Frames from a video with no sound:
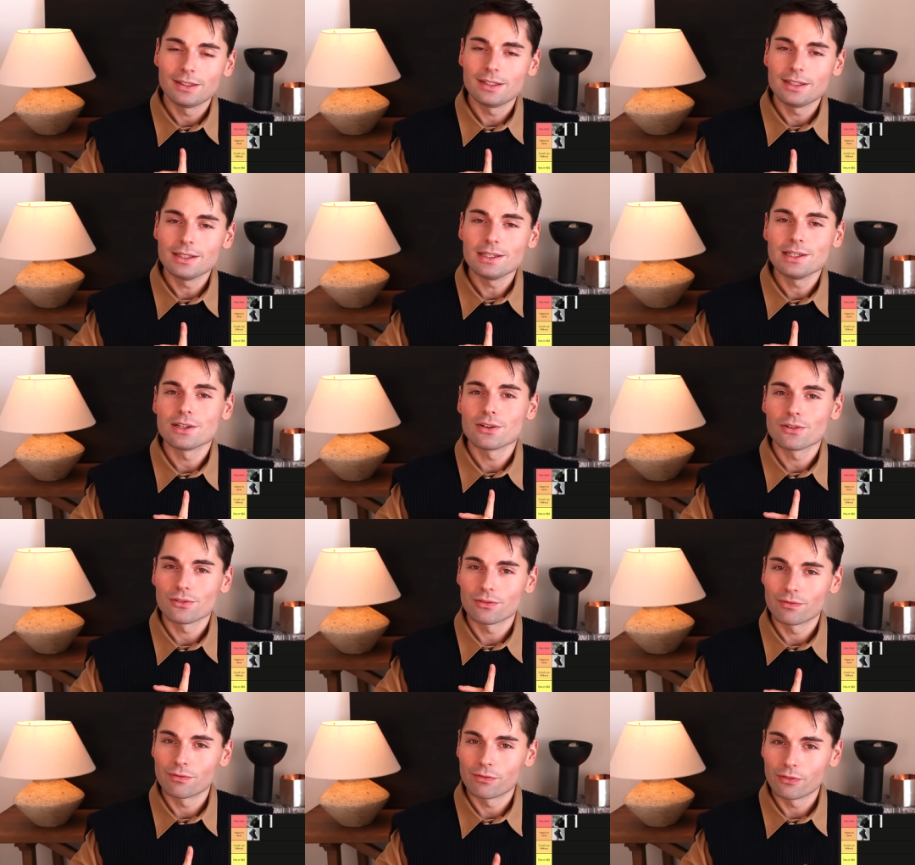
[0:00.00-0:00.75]
the
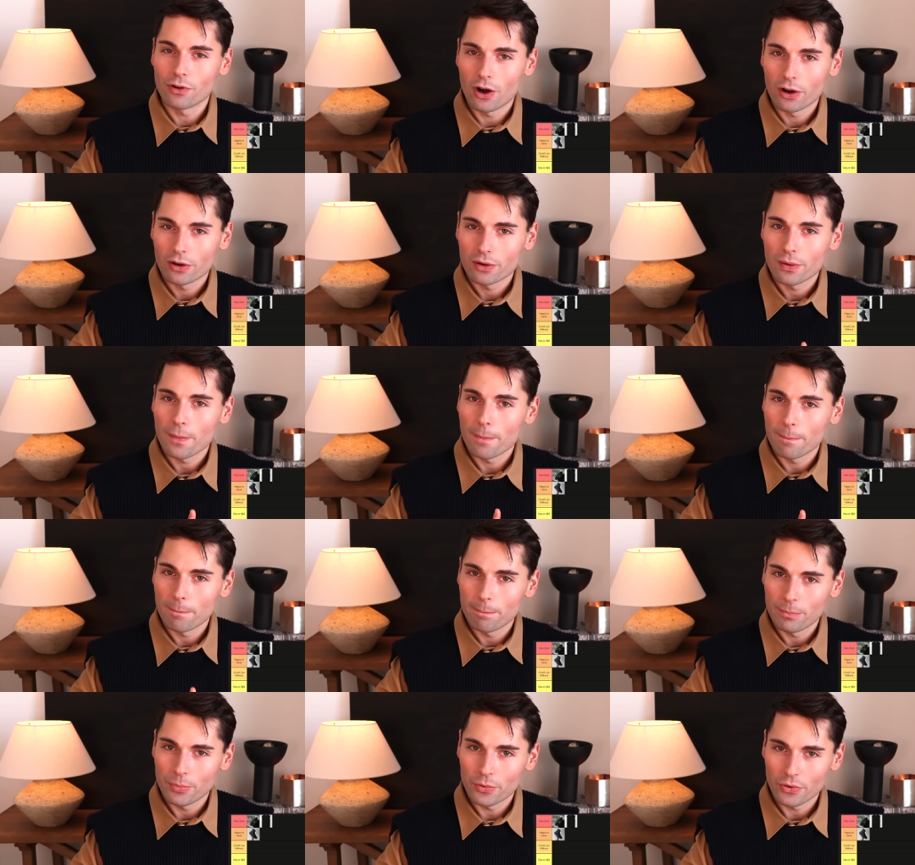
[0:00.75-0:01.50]
Rock
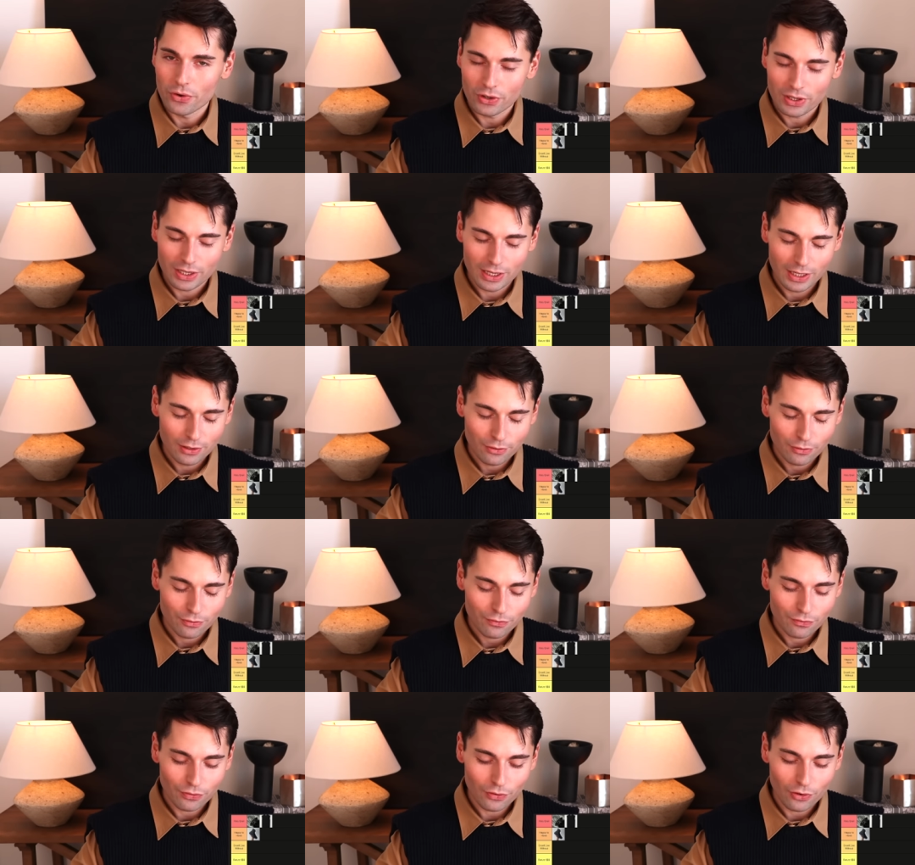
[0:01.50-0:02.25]
Birkin
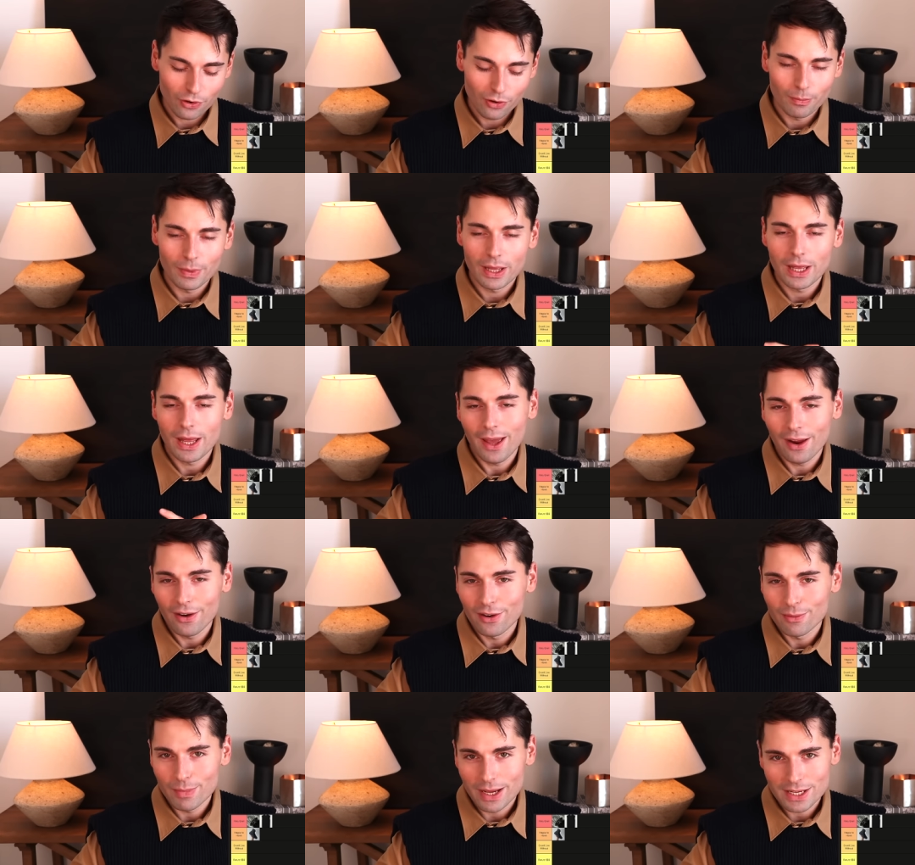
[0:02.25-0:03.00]
from
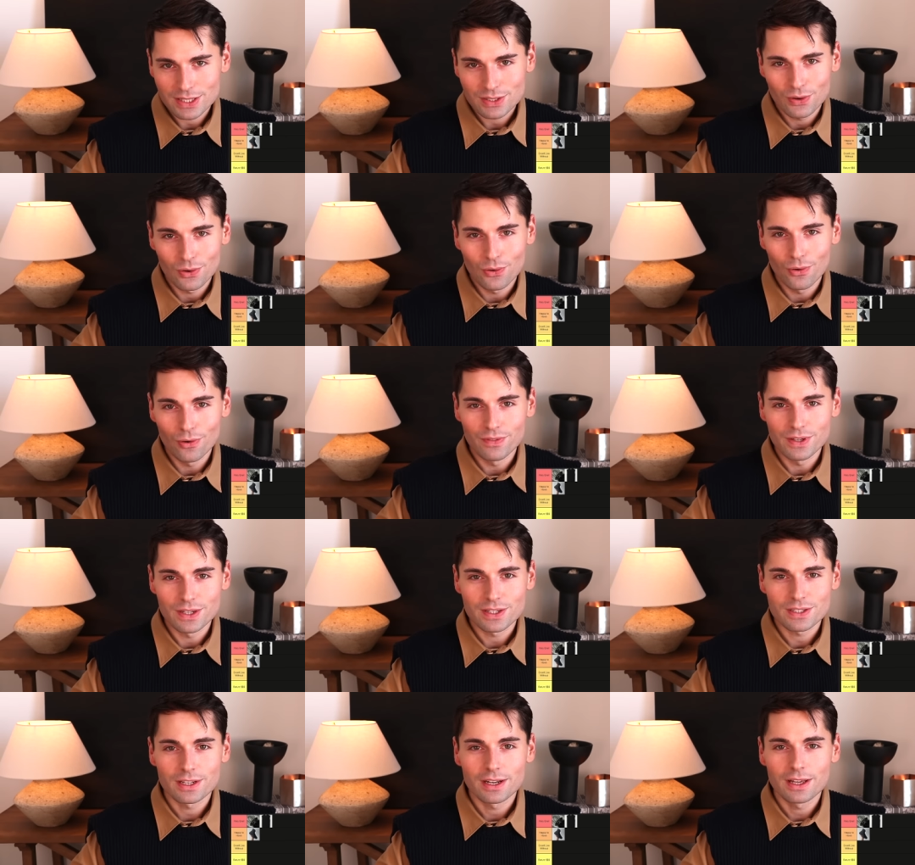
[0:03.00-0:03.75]
Hermes,
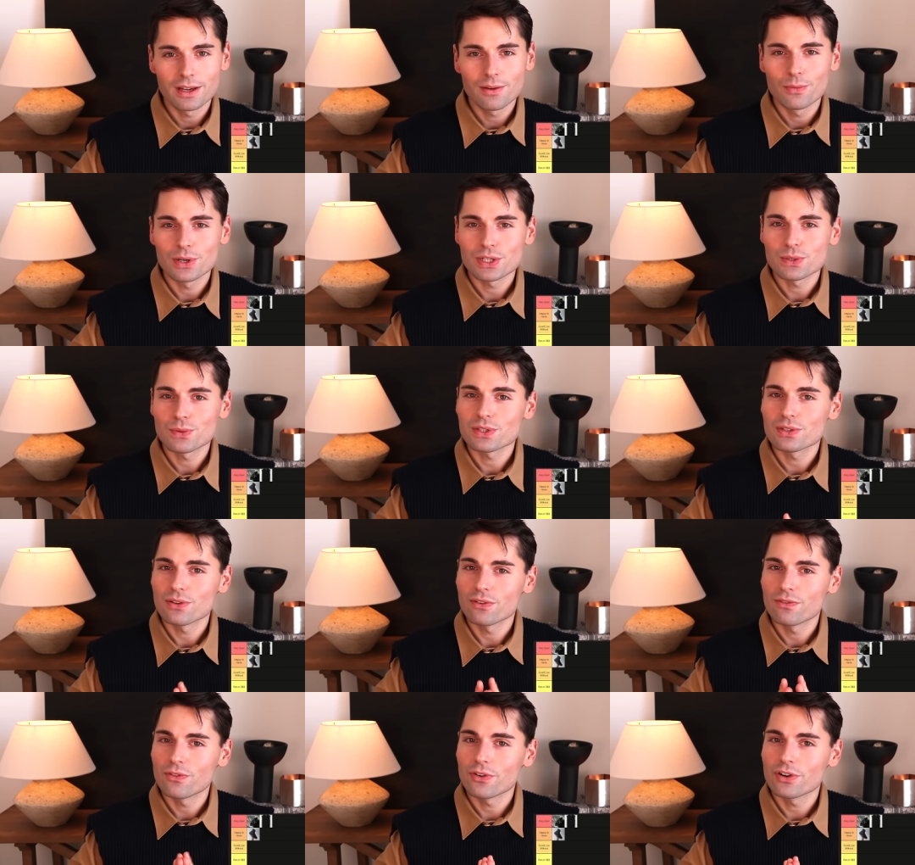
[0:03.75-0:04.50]
obviously, which was
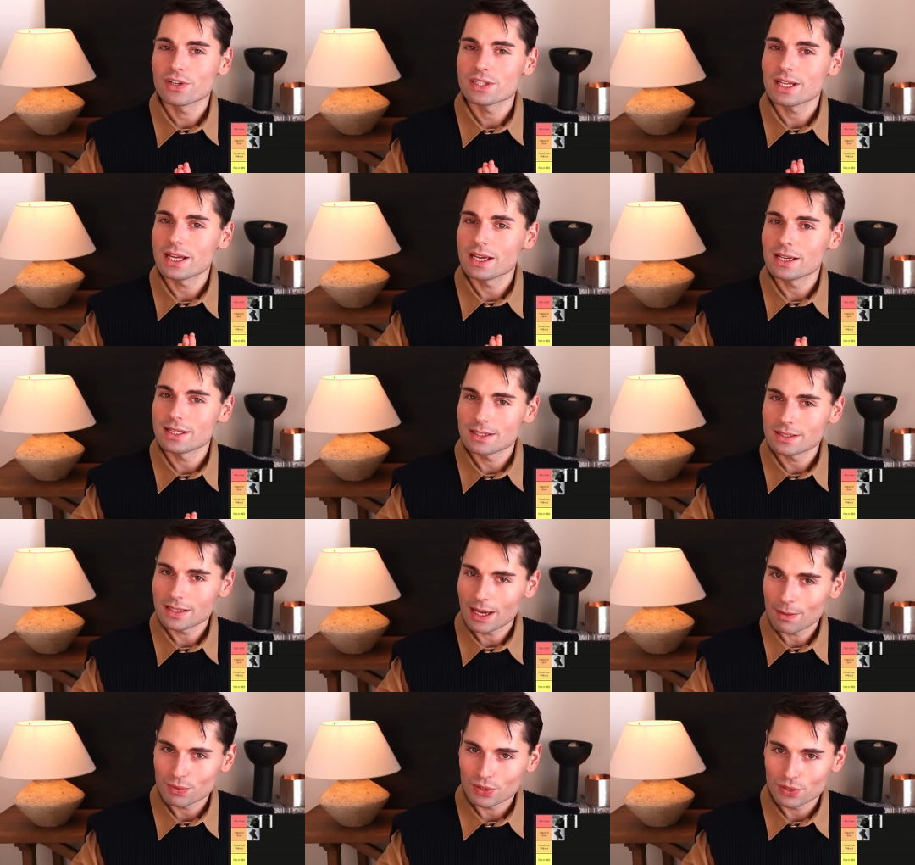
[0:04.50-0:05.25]
the first
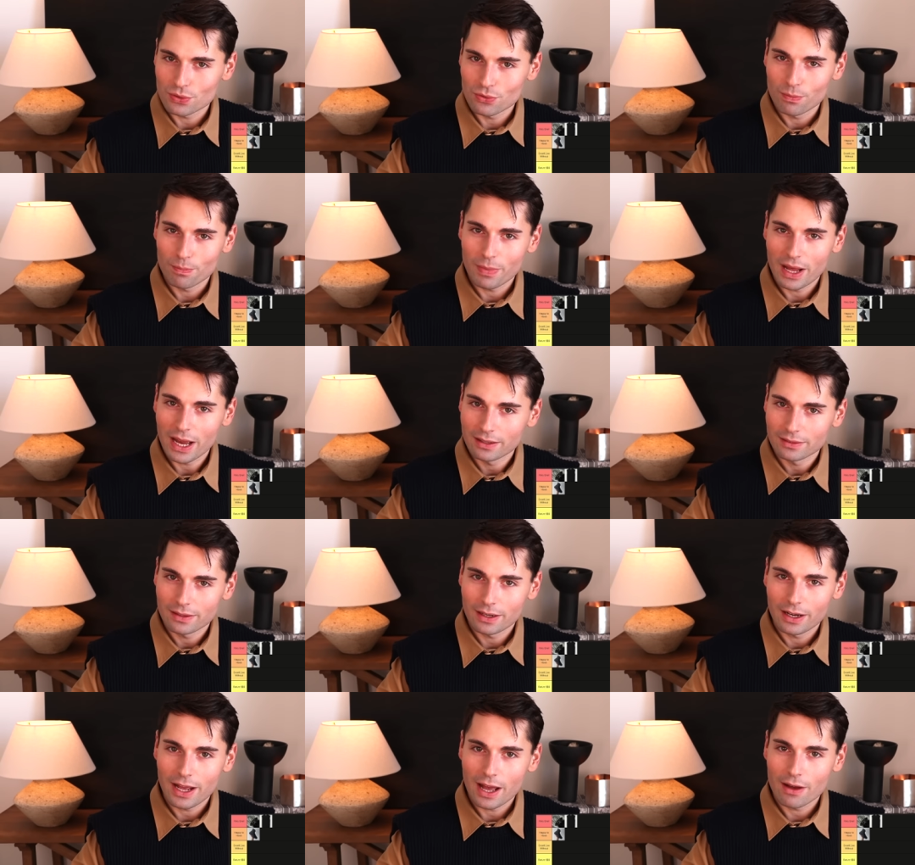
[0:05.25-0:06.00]
exceptional
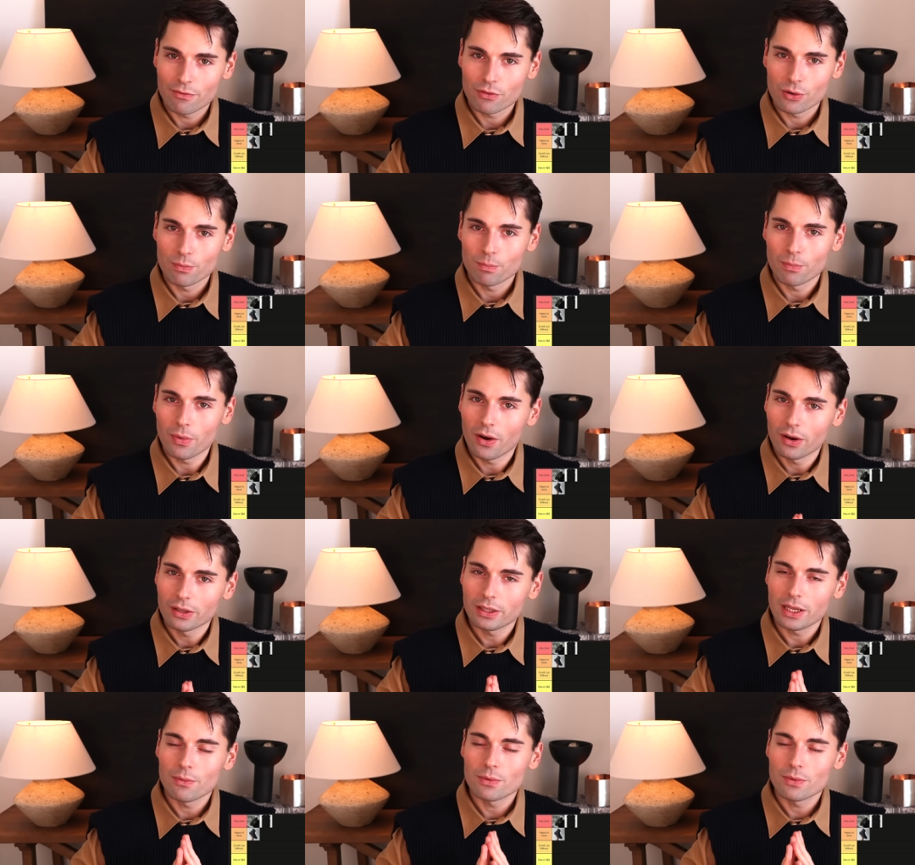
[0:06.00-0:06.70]
bag that I ever bought.